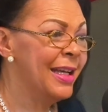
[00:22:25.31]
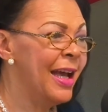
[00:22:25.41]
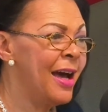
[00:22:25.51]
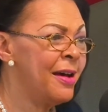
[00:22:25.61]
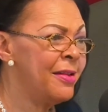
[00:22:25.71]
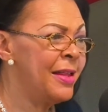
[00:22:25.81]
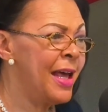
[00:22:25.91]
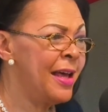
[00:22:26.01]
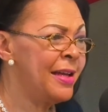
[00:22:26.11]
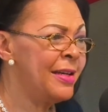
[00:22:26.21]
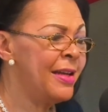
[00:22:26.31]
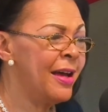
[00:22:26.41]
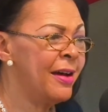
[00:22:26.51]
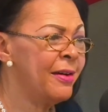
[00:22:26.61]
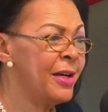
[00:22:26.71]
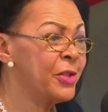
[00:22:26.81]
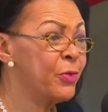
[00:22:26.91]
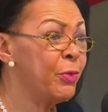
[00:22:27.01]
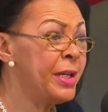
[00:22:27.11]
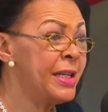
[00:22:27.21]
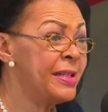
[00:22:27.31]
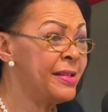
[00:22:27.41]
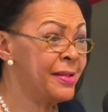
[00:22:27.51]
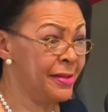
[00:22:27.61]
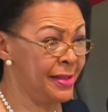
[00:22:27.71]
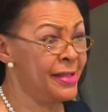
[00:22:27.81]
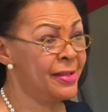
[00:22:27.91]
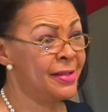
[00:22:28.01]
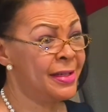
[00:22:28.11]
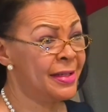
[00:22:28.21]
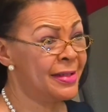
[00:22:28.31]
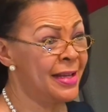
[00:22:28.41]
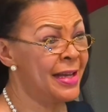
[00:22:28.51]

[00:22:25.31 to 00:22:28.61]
Mm-hmm. Uh, than uh, us reading statistics well,